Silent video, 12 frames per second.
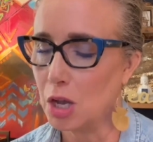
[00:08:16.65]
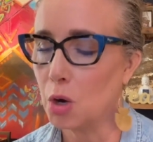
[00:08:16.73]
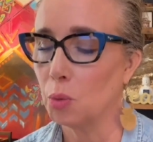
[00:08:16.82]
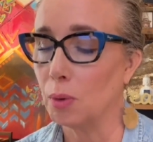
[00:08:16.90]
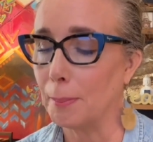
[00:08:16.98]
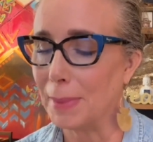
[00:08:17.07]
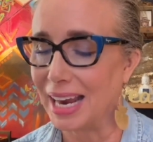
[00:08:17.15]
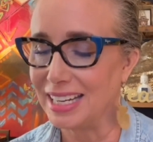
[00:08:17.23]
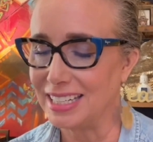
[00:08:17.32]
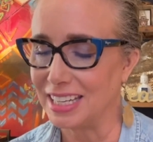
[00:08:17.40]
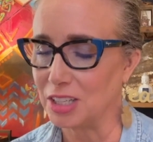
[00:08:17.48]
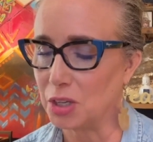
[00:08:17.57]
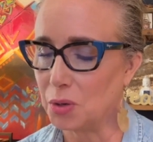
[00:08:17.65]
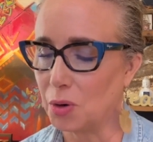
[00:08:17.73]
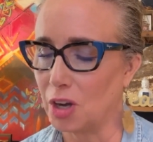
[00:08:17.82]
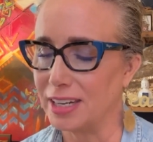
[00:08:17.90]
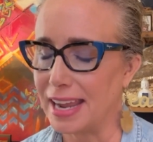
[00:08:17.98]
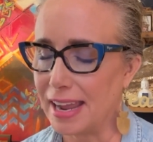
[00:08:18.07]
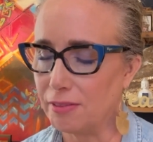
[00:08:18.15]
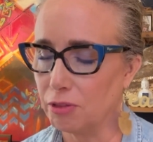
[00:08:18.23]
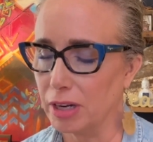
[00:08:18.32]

reminding you on every